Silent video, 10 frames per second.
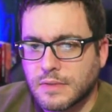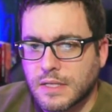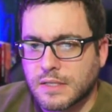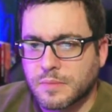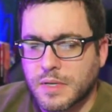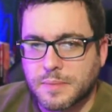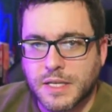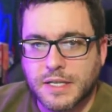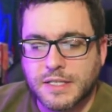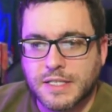And sometimes
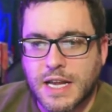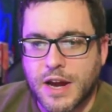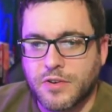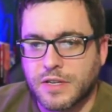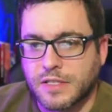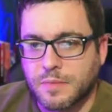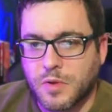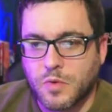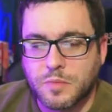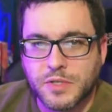I get scared because
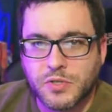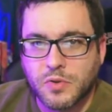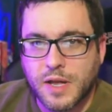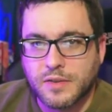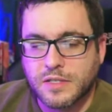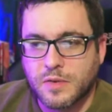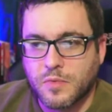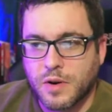something will be sold out somewhere,